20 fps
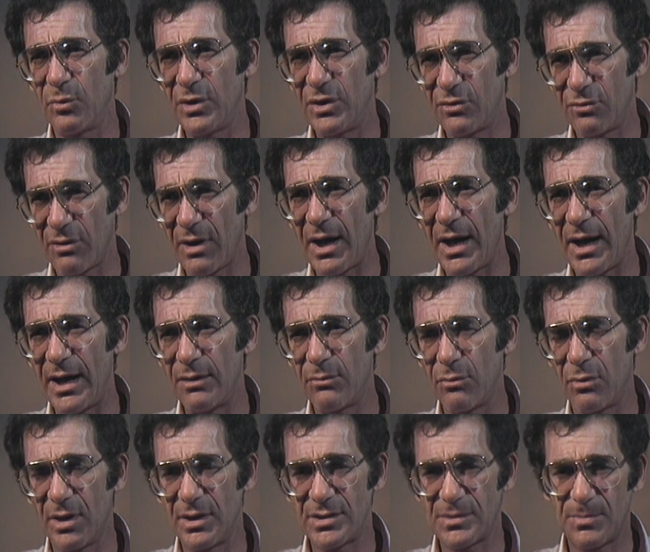We tried
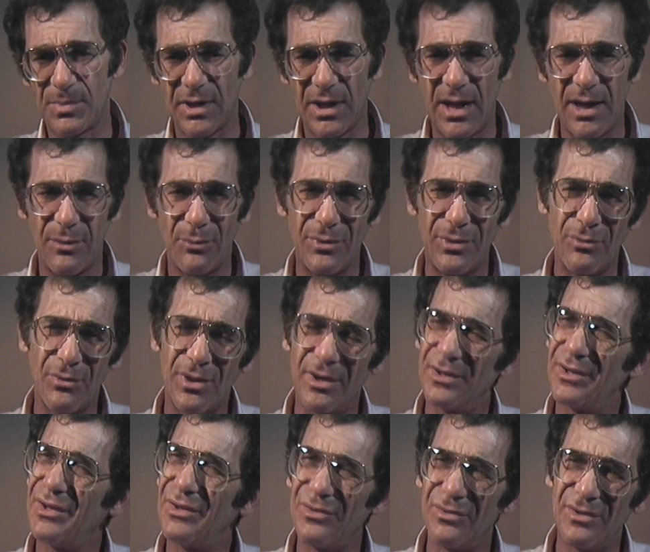once, but I, we
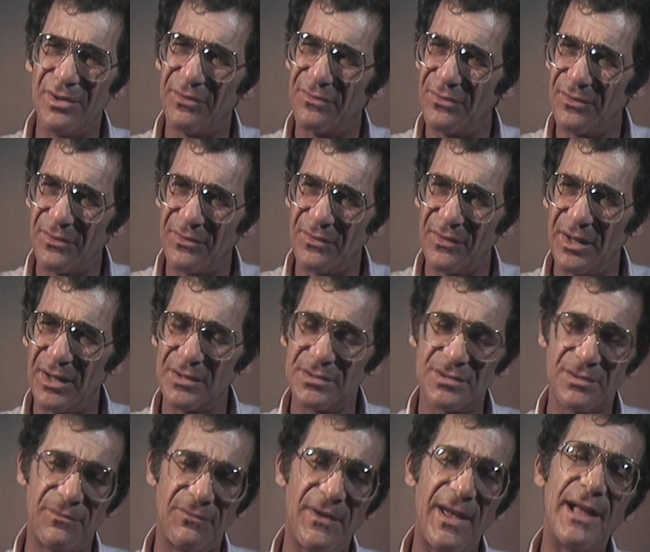wanted to do different things.
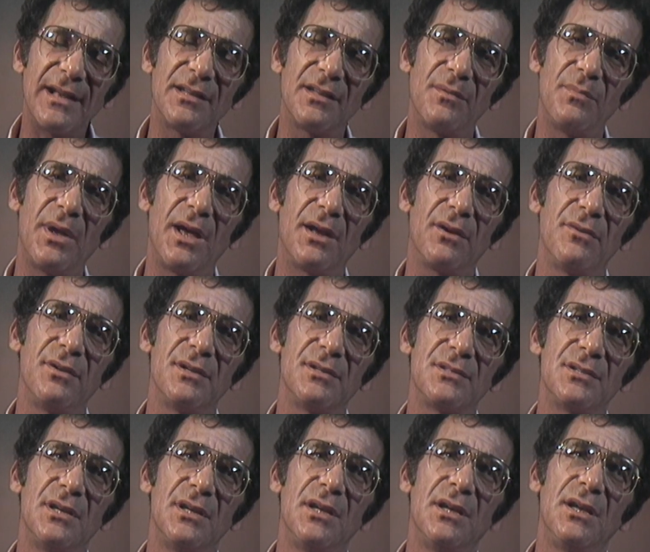The fact of the matter
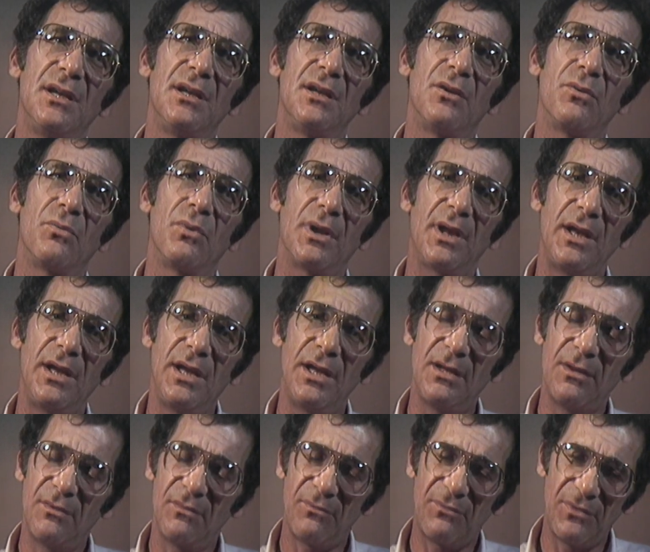is, when
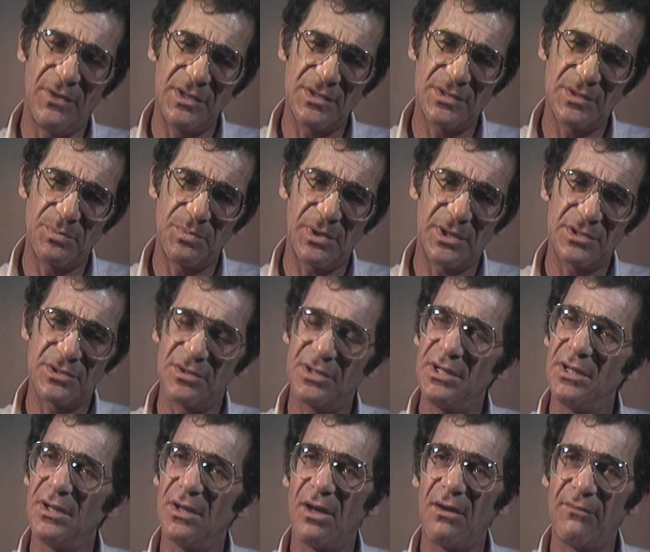I finished the picture,
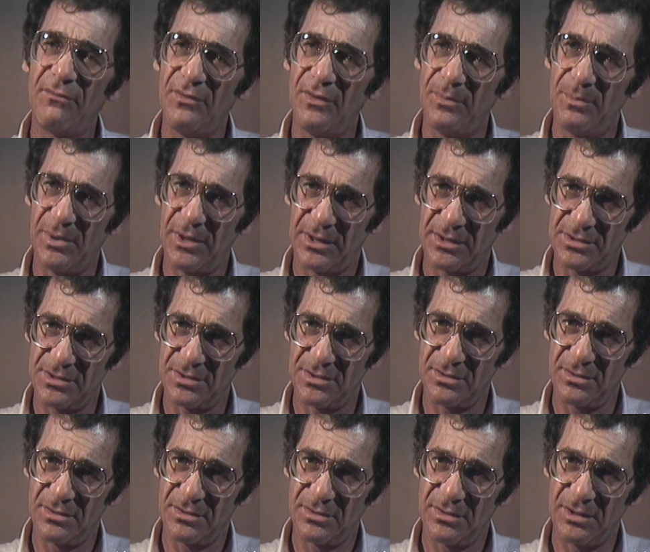he loved the picture.
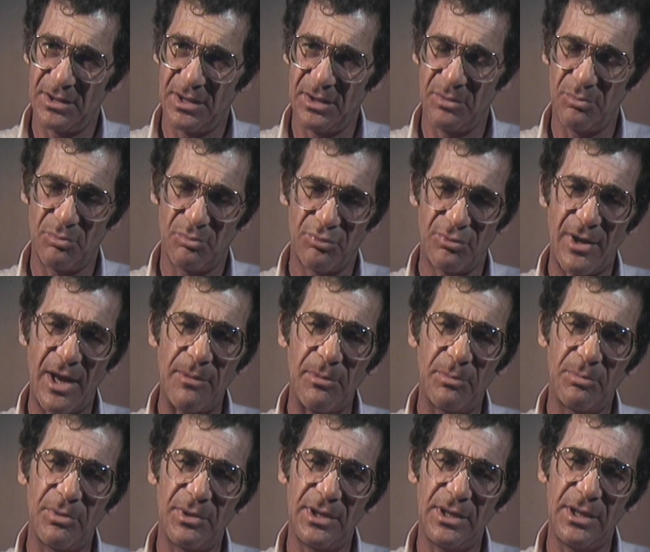And
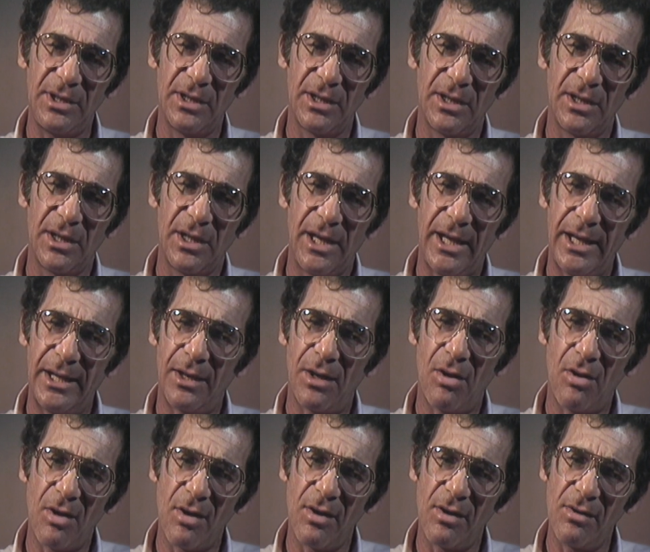probably at
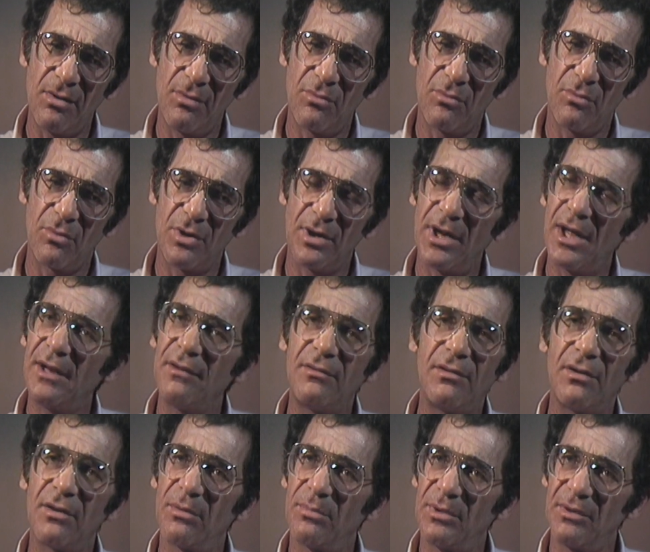heart, we're not
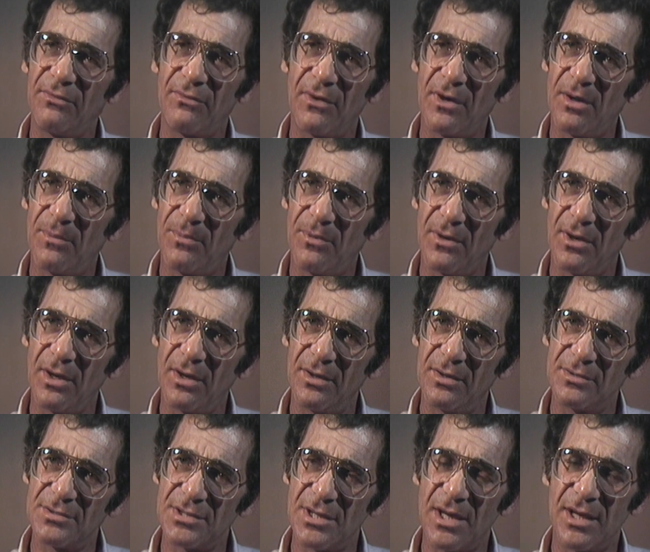terribly far
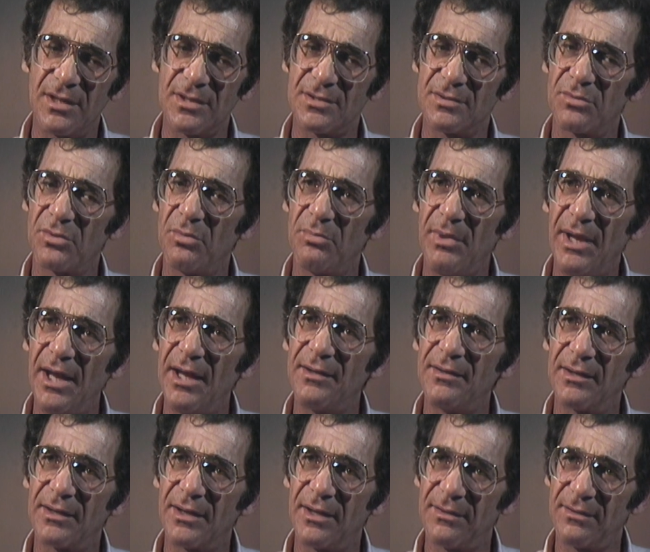apart. John is a
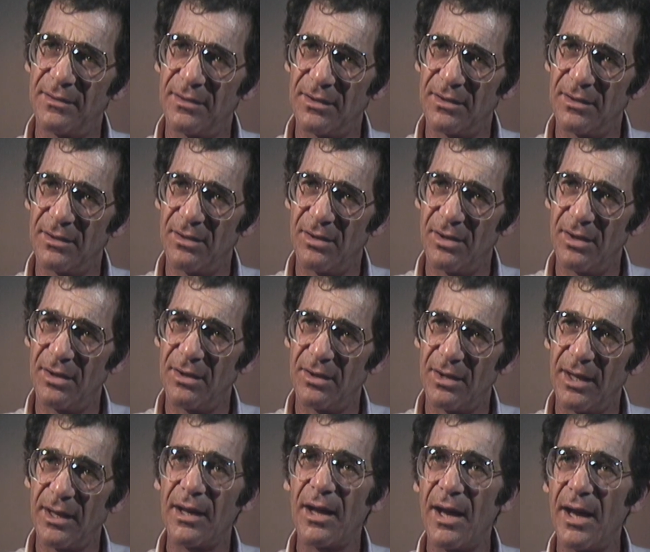romantic, I think, at heart,
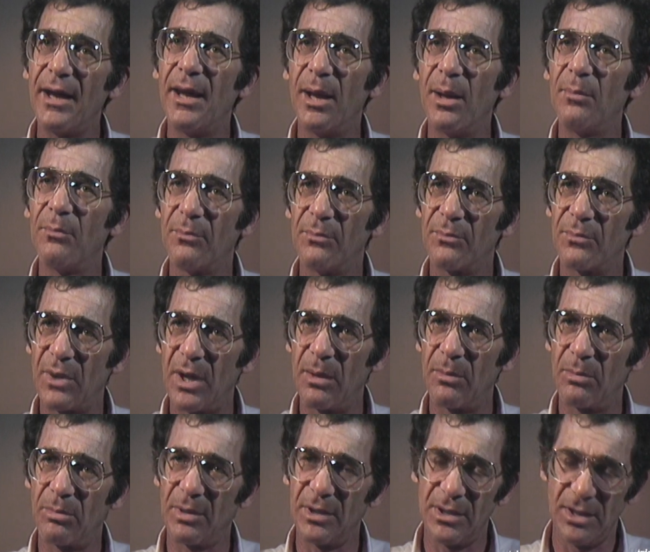like I am,
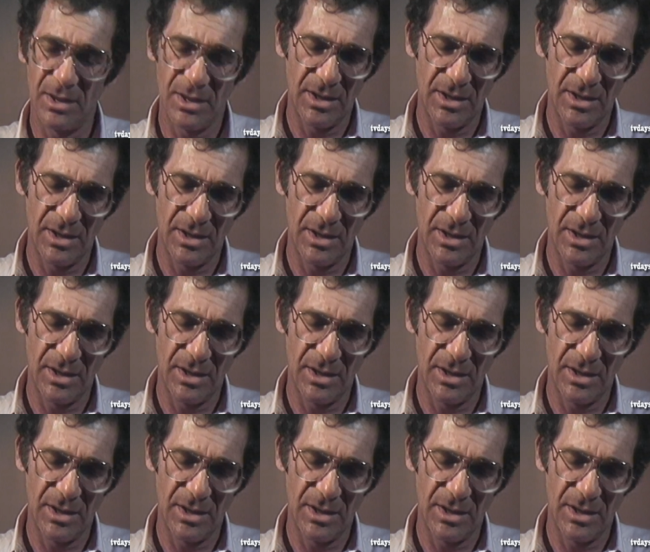probably.